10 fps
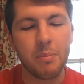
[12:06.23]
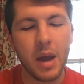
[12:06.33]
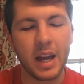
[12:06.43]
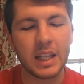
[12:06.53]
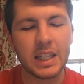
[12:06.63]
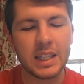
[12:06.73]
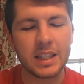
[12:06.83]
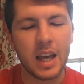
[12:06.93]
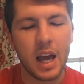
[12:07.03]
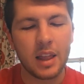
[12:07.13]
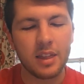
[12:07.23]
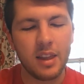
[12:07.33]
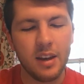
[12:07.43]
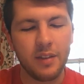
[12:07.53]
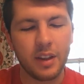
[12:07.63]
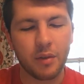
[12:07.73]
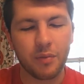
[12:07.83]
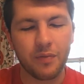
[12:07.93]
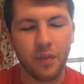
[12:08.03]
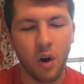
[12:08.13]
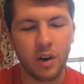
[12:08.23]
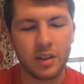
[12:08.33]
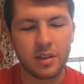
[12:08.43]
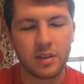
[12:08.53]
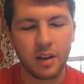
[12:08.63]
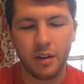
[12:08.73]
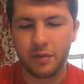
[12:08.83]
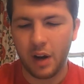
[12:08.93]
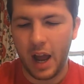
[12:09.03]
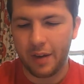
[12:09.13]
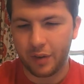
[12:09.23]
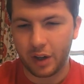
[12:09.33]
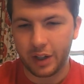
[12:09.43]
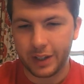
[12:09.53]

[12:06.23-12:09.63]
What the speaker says: Pangolins live in the forests of Africa.